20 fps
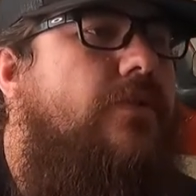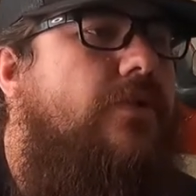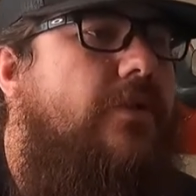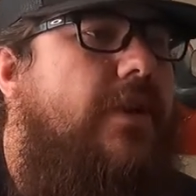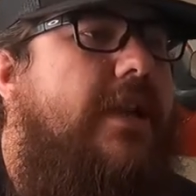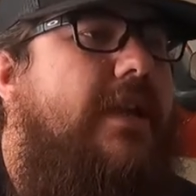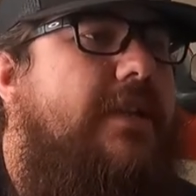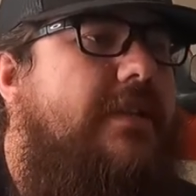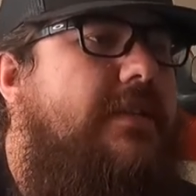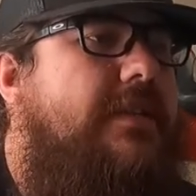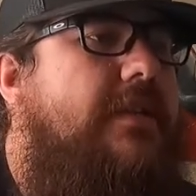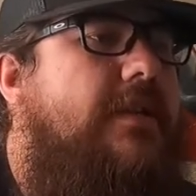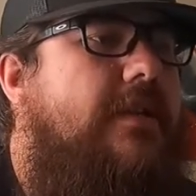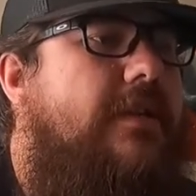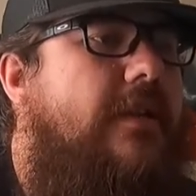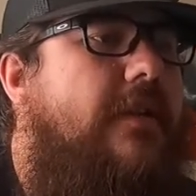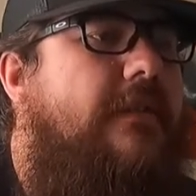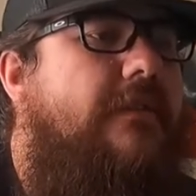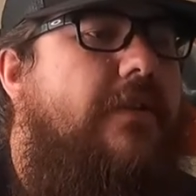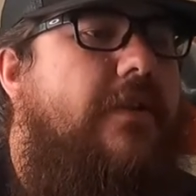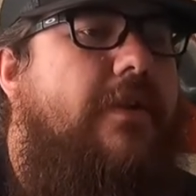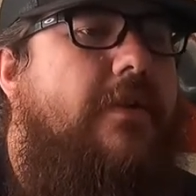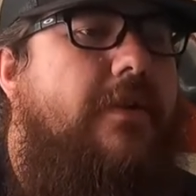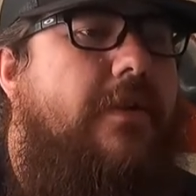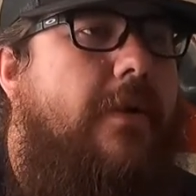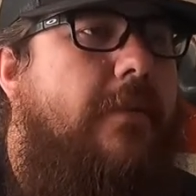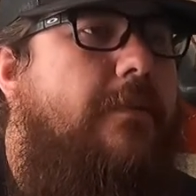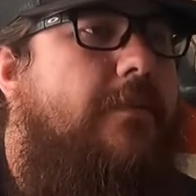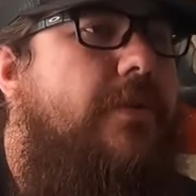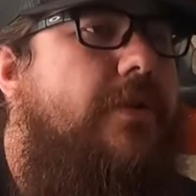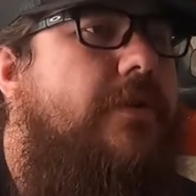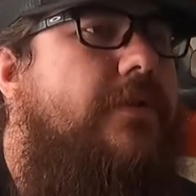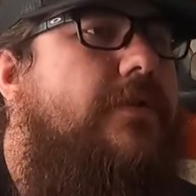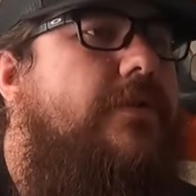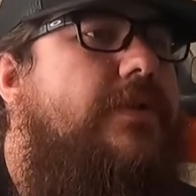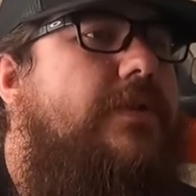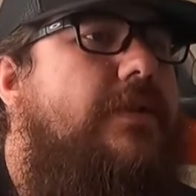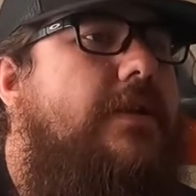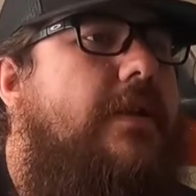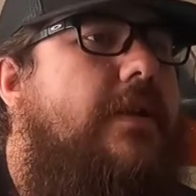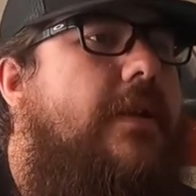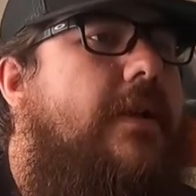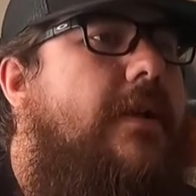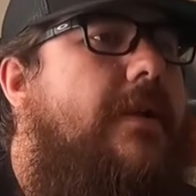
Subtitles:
crazy of the numbers,